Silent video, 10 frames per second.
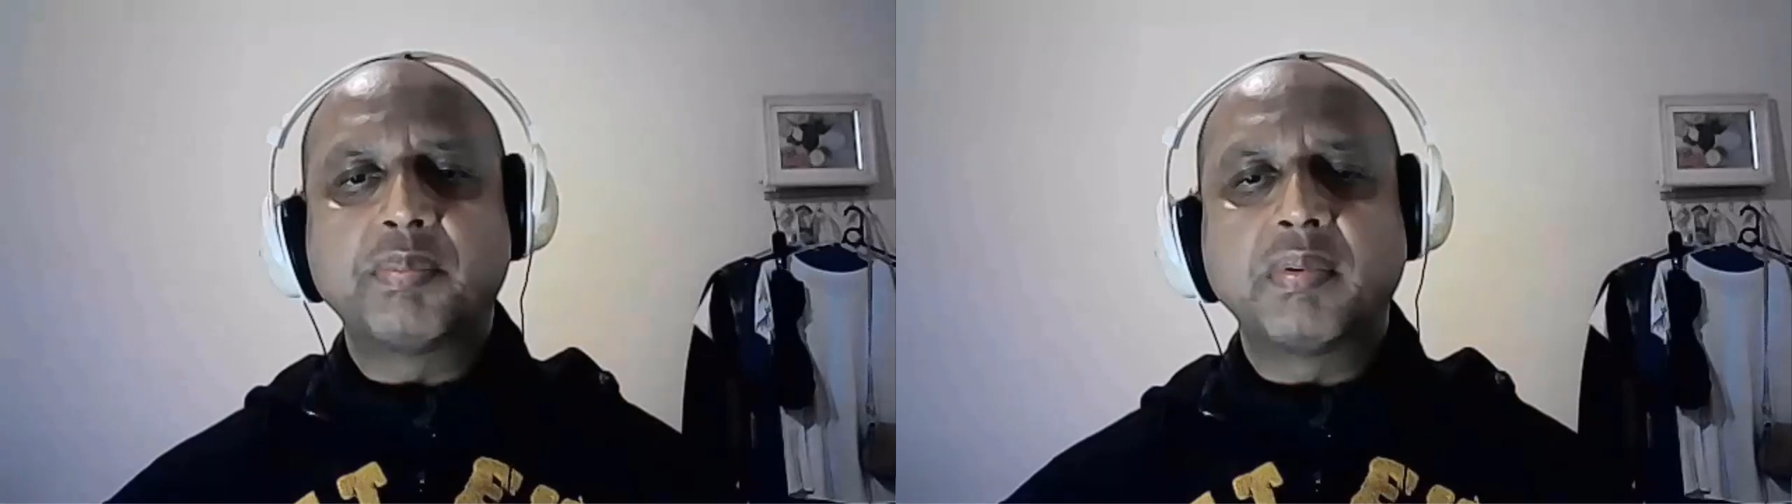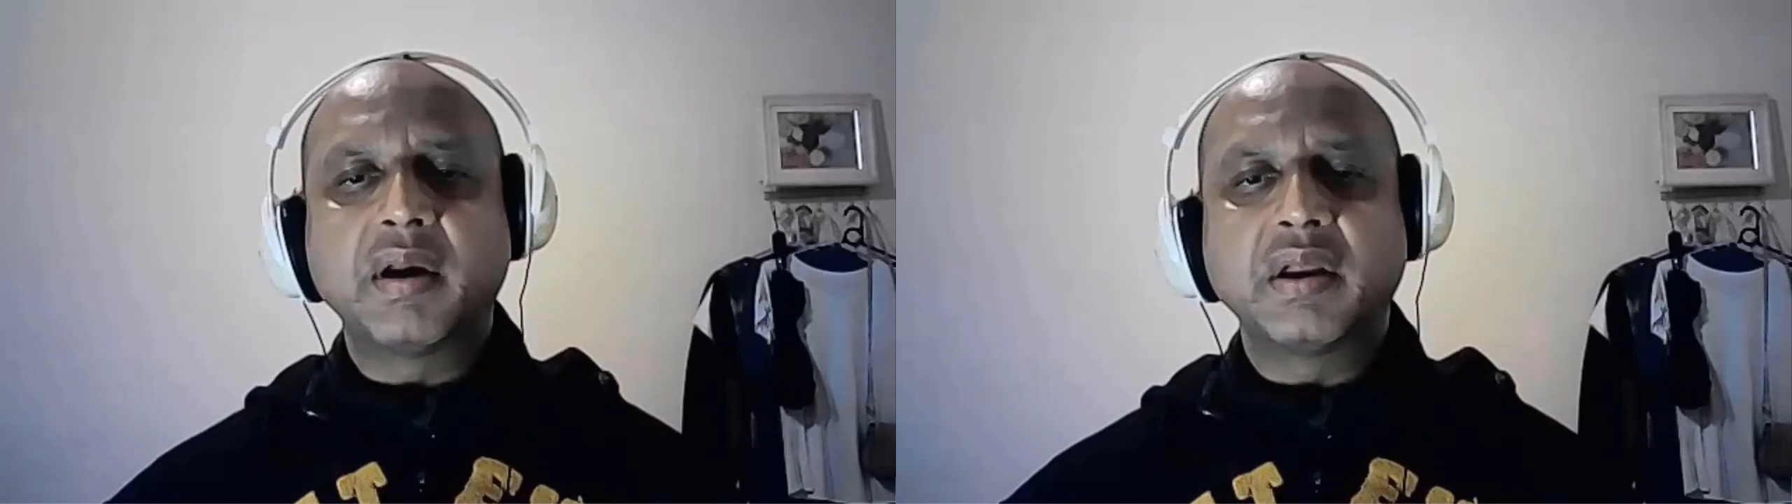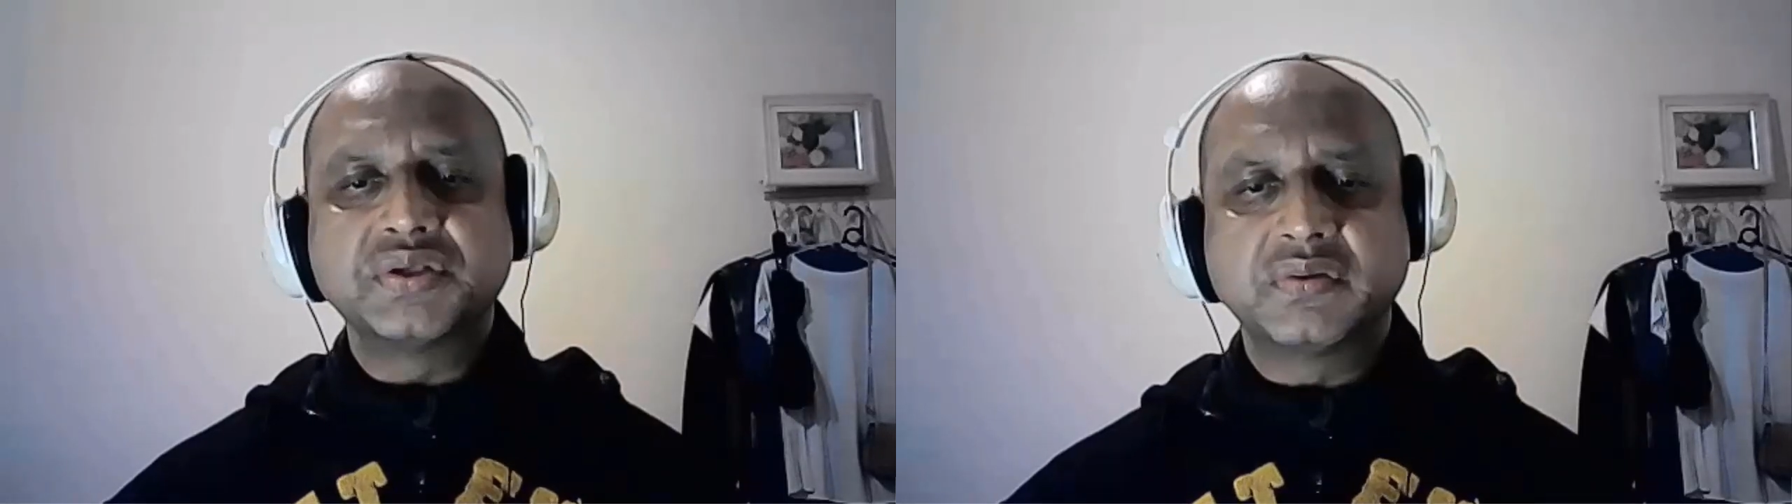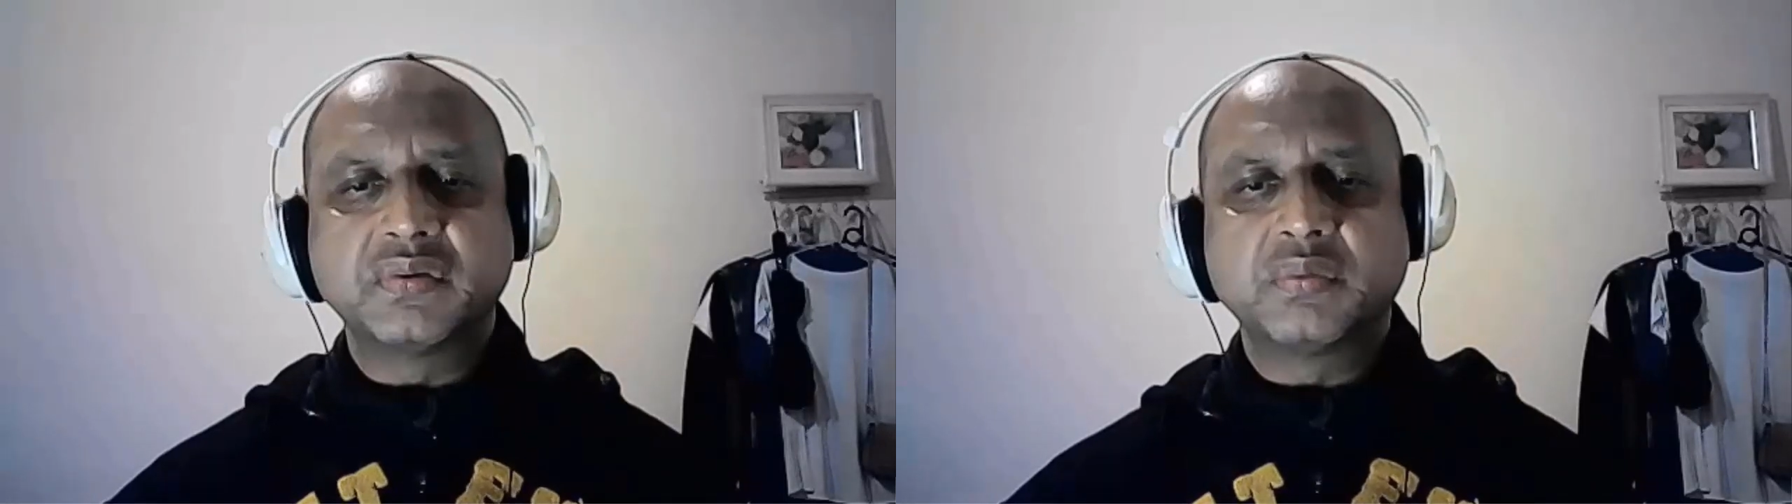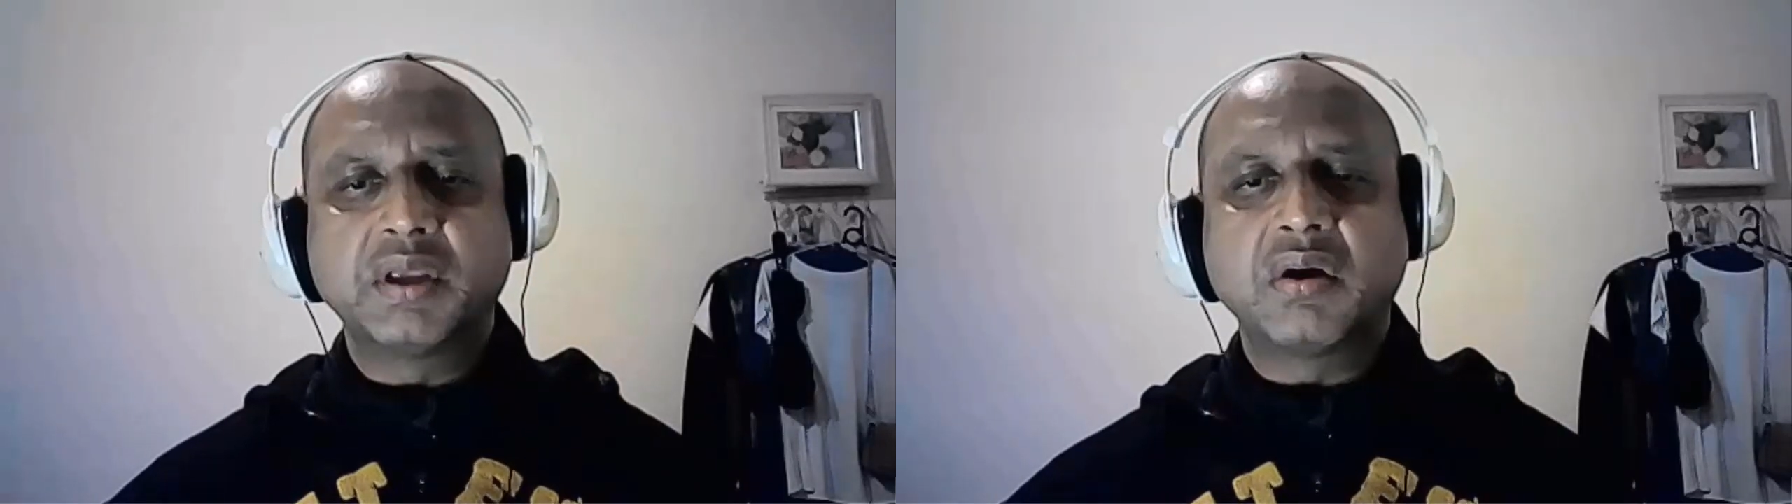
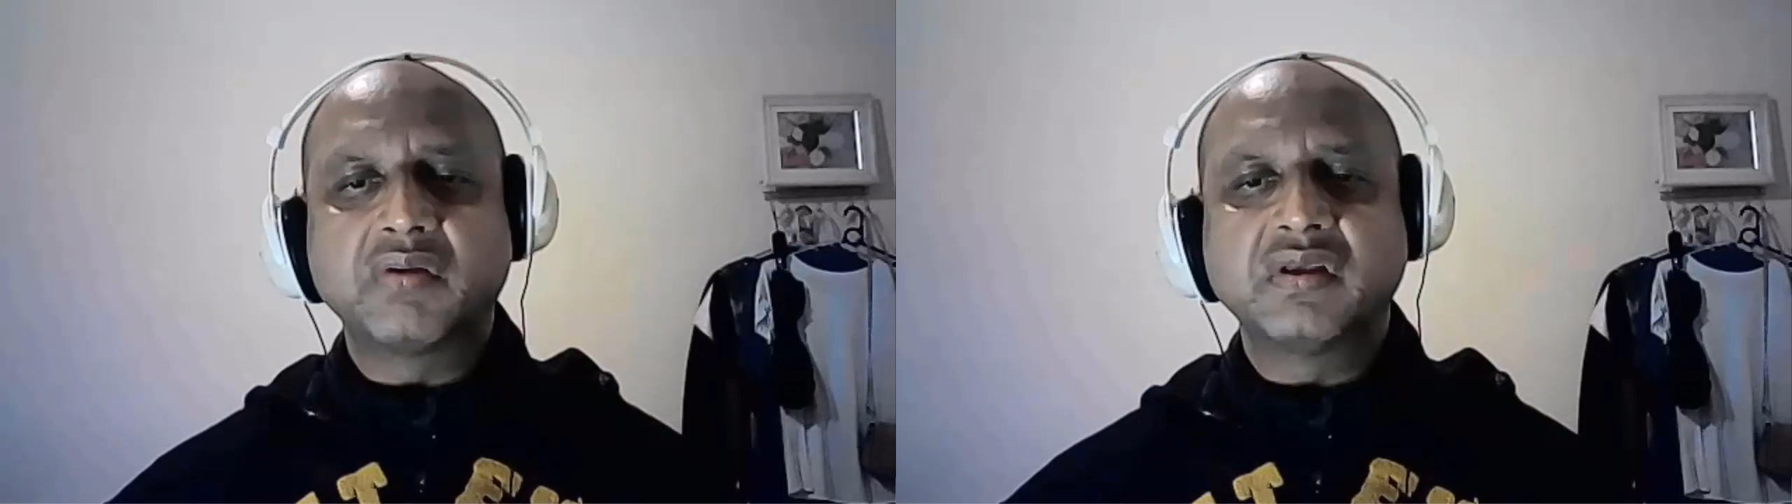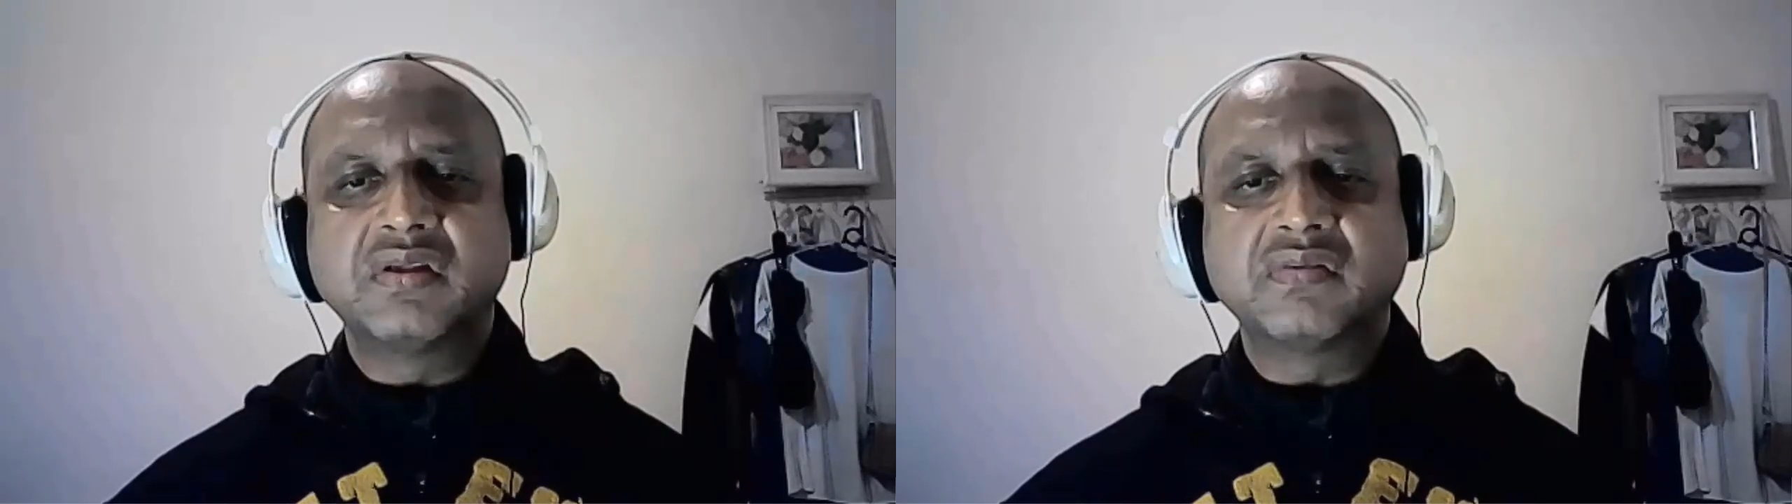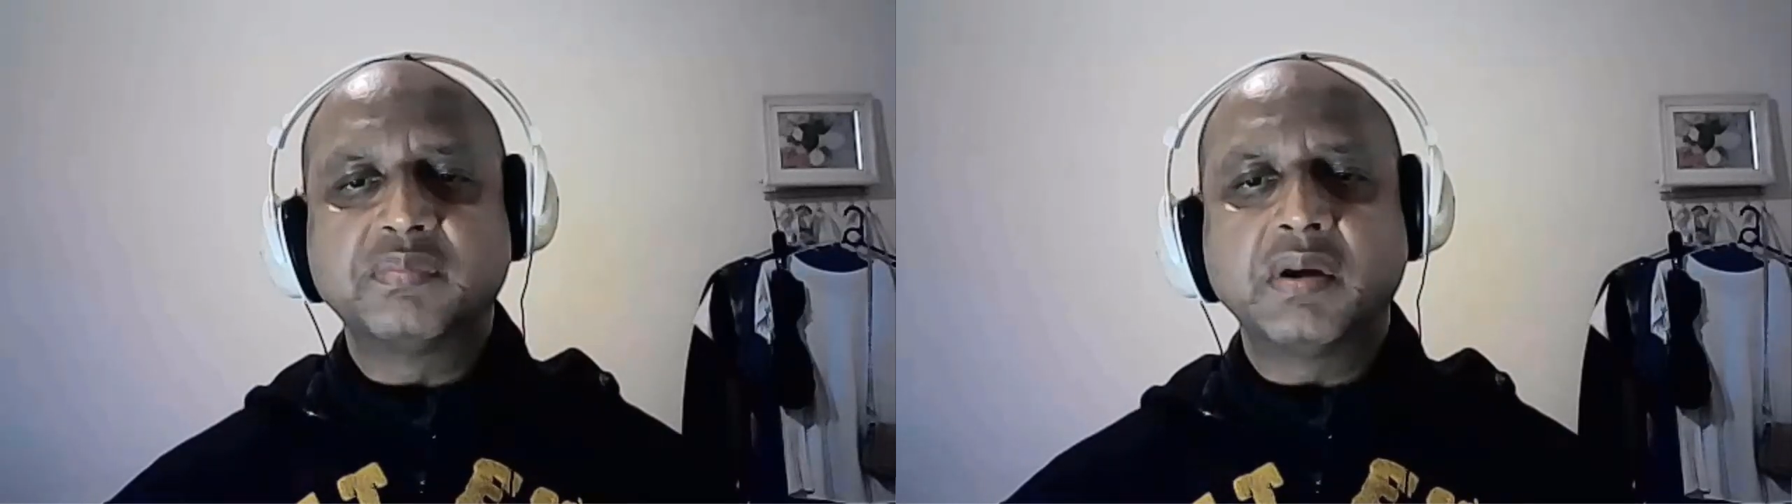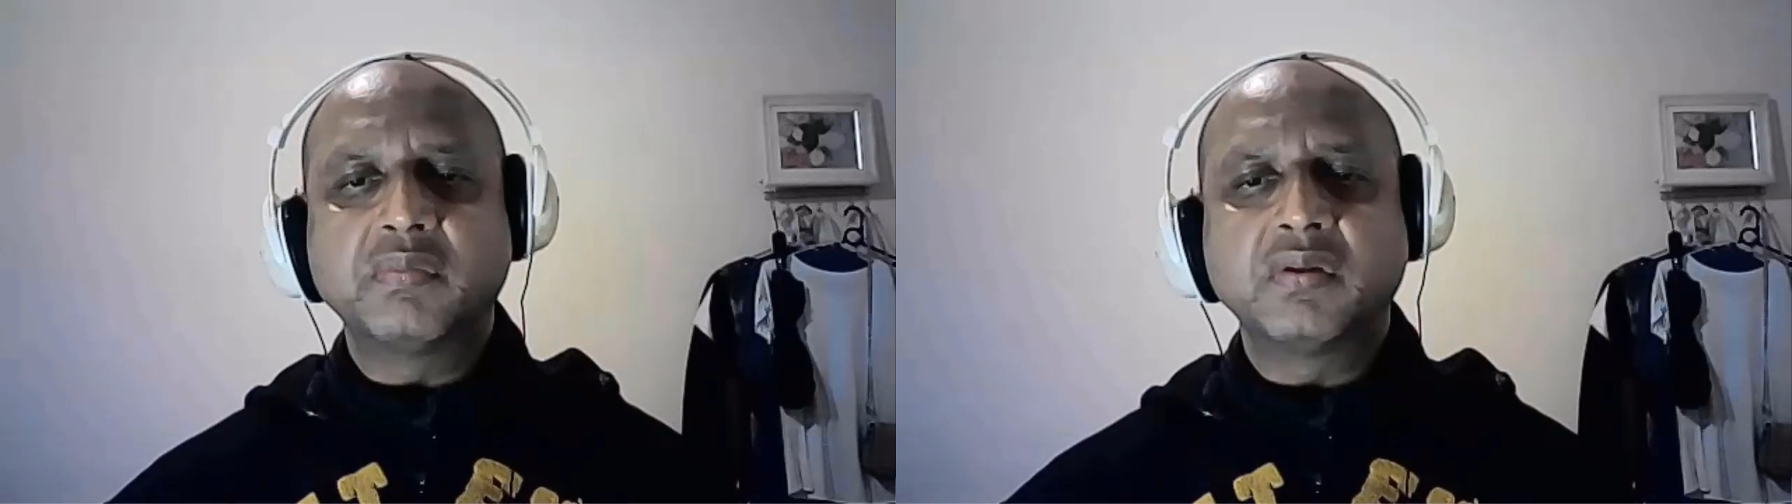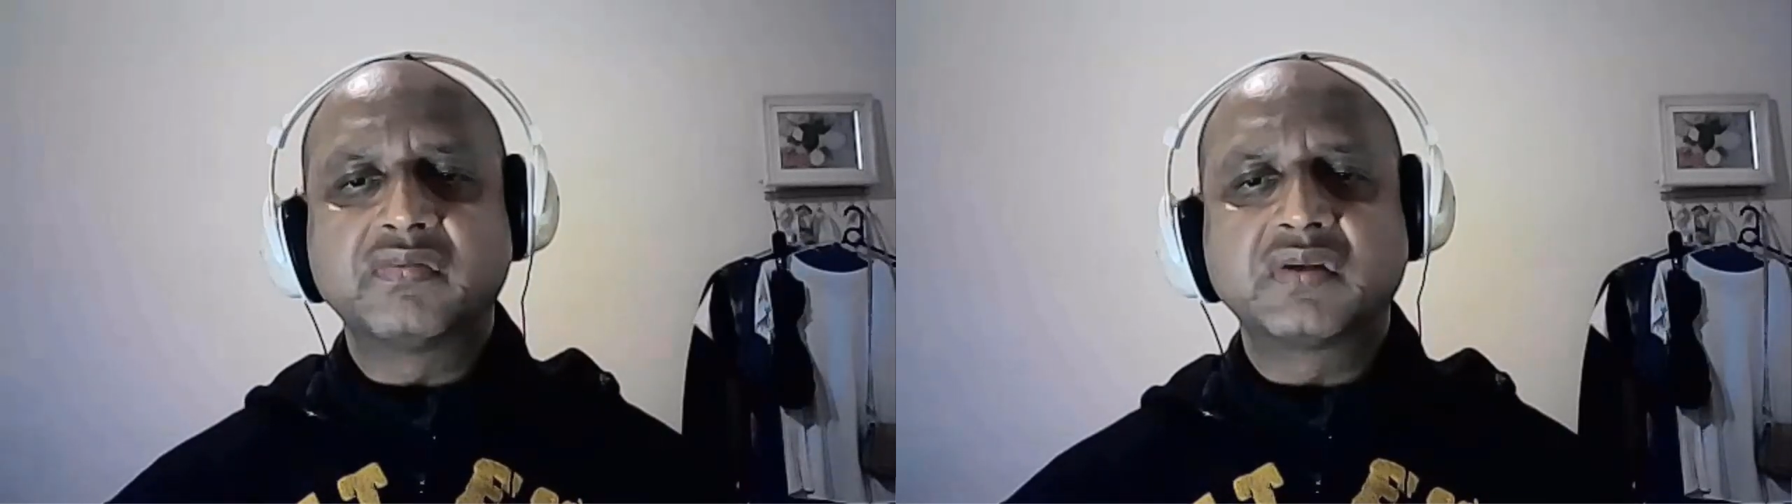operation because it just
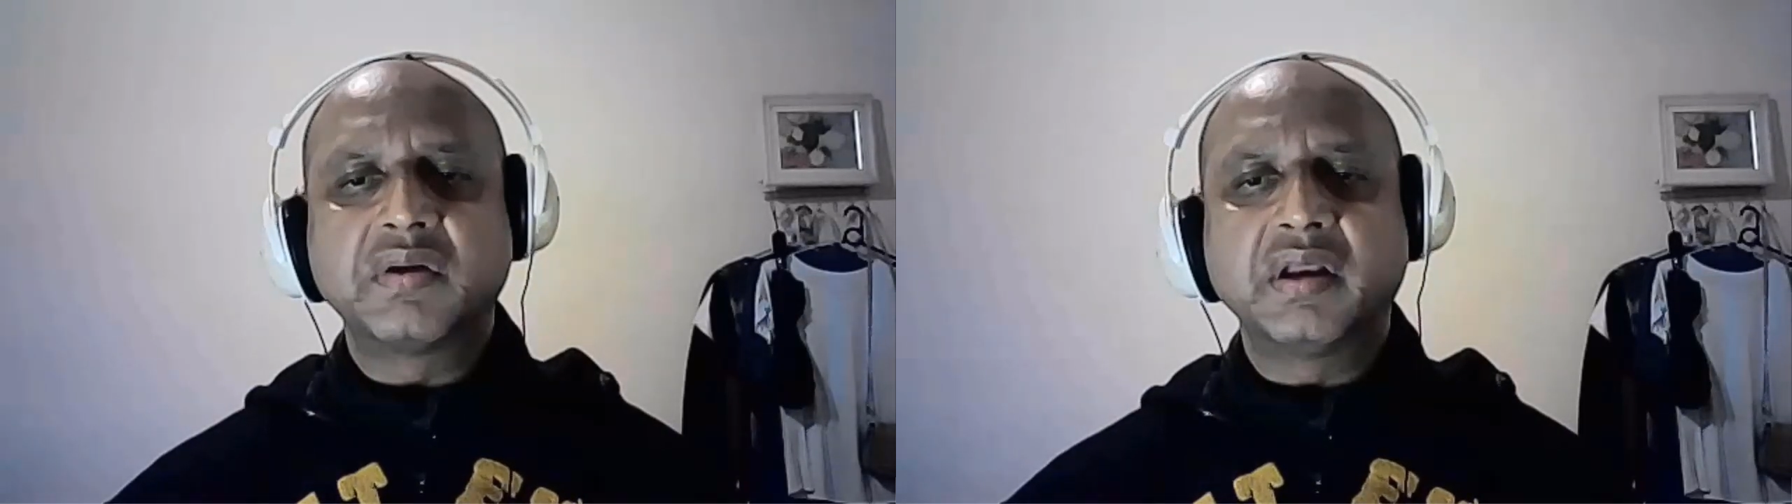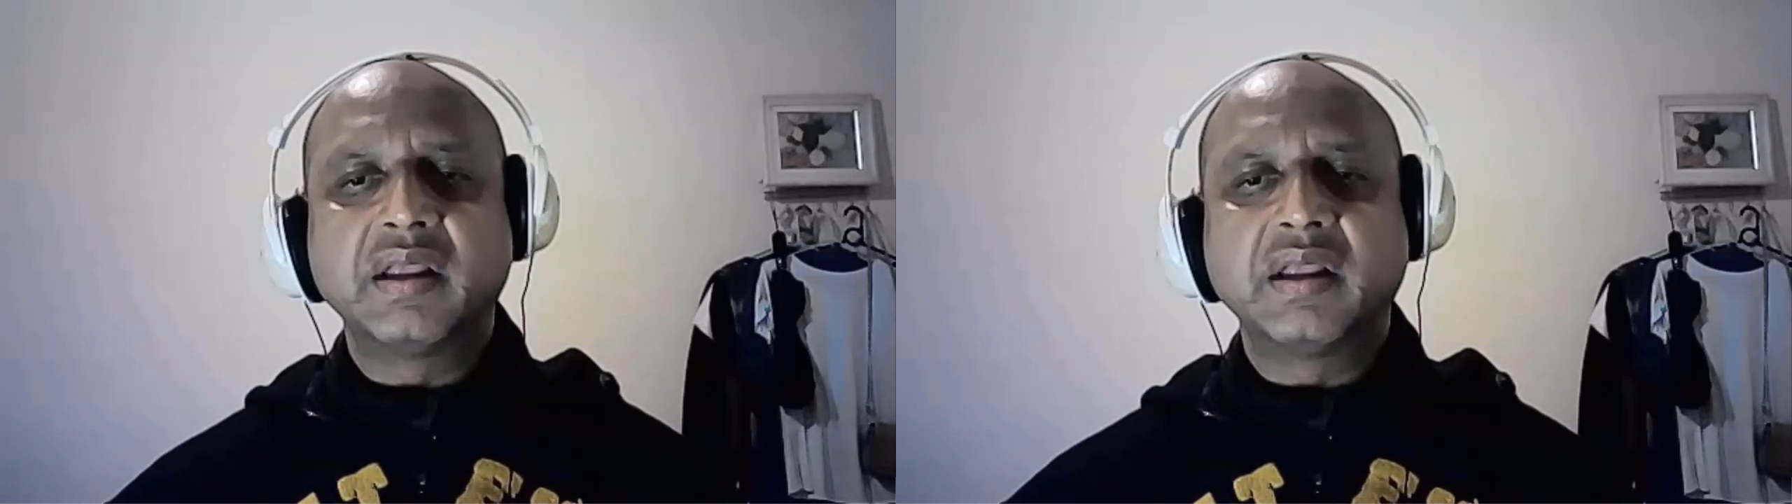involves creating